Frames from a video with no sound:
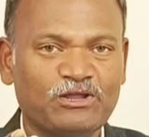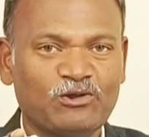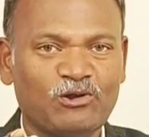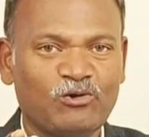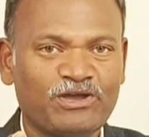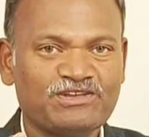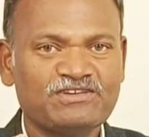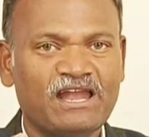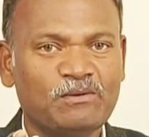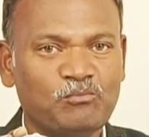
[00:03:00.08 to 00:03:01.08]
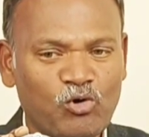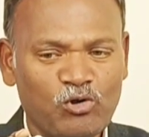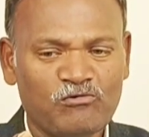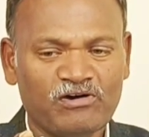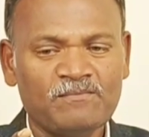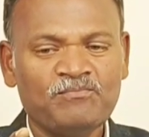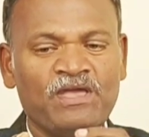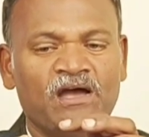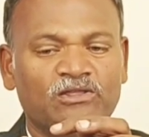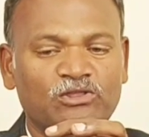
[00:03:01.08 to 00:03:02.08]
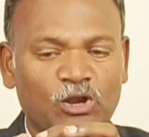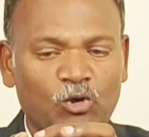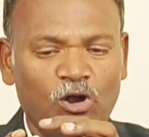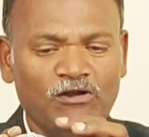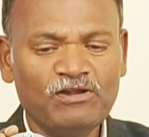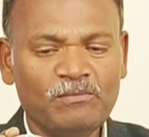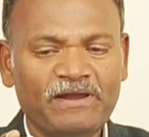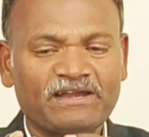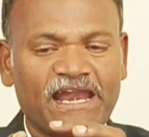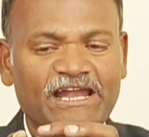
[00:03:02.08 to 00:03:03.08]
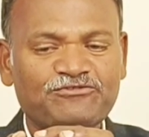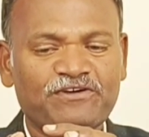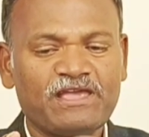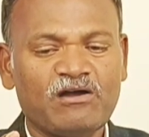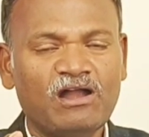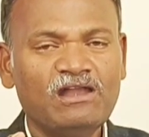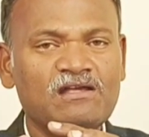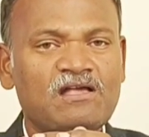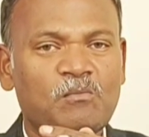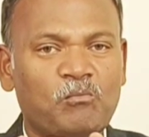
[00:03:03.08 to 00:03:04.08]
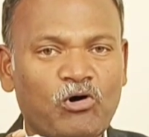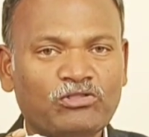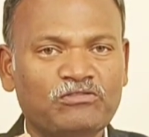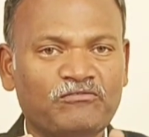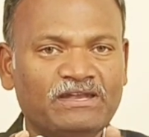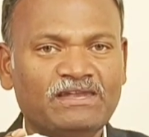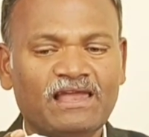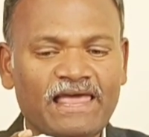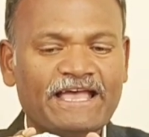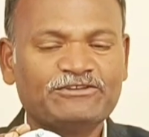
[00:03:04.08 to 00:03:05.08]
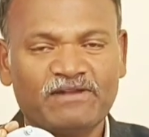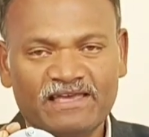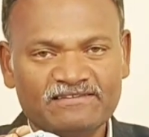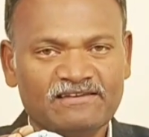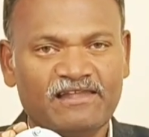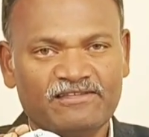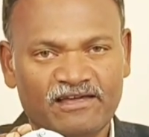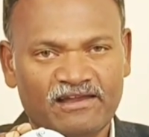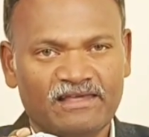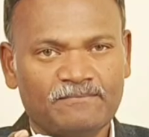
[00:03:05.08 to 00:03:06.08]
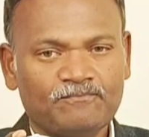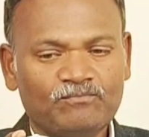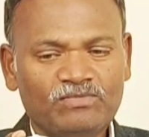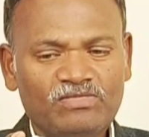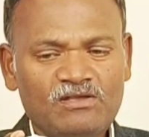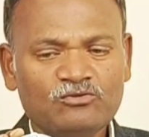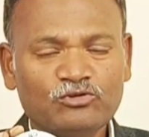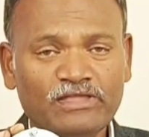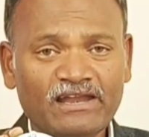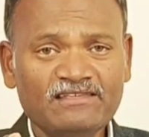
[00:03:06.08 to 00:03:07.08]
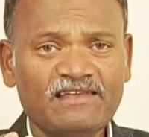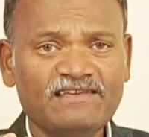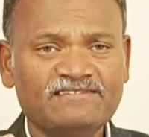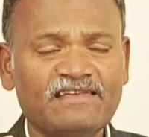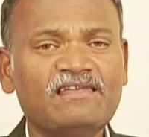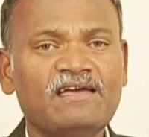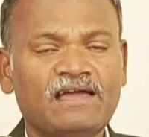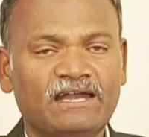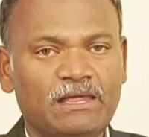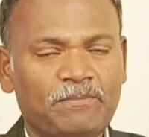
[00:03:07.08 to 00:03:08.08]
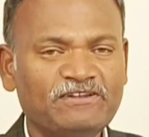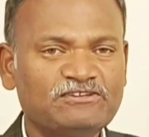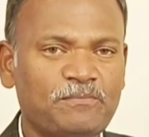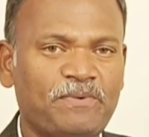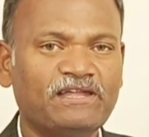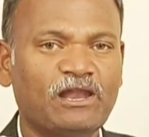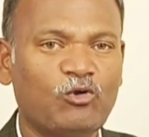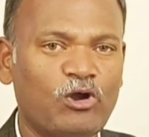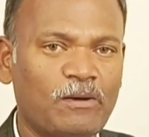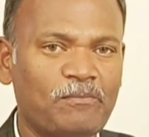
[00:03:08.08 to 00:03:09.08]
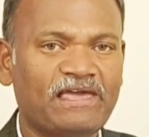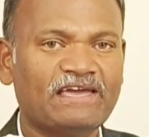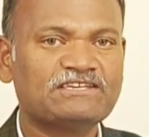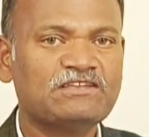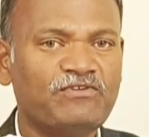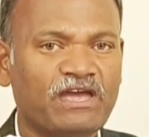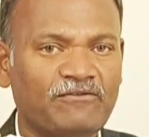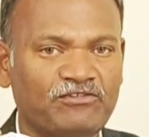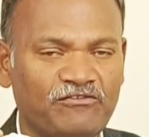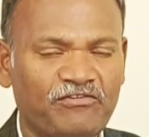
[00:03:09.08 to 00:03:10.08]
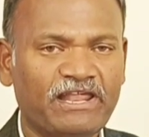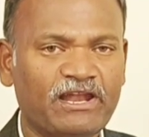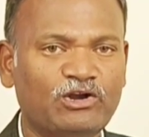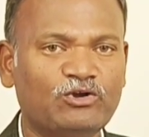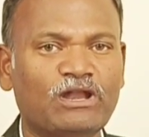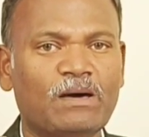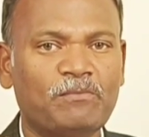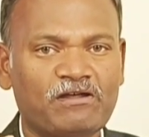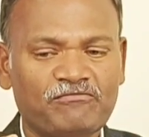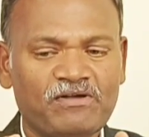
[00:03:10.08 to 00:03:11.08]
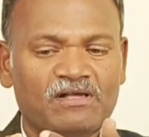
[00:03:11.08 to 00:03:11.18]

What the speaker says: particular location, and moreover, the load will be transferring on both vertically as well as in horizontally. So that is the reason, depends upon the load application, we have divided into number of